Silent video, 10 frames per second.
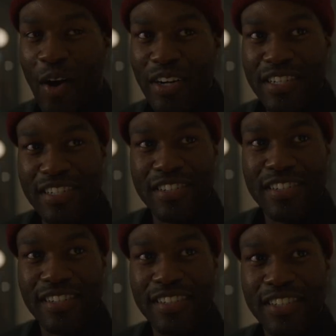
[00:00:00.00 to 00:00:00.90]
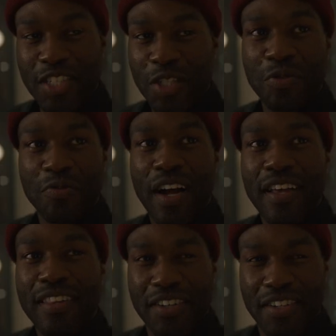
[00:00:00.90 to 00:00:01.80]
Artists
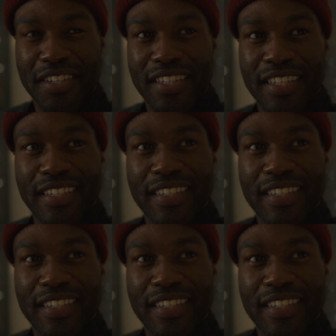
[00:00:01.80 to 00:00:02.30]
gentrify the hood.